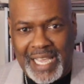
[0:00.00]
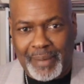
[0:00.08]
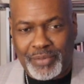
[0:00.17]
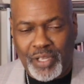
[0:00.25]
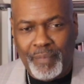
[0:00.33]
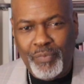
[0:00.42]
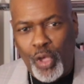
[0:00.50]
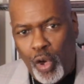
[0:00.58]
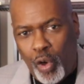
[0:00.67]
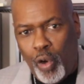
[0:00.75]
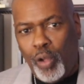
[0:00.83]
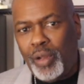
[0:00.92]
types?
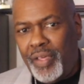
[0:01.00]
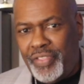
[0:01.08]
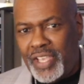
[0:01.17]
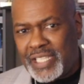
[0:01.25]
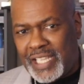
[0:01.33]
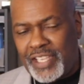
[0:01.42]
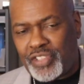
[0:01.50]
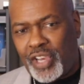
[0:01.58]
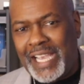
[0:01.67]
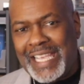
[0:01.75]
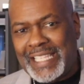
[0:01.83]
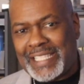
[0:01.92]
All of these things
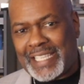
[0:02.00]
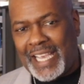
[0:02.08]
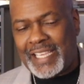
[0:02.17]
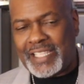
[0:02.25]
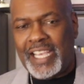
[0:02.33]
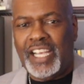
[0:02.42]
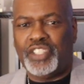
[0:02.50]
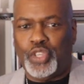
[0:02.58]
are insights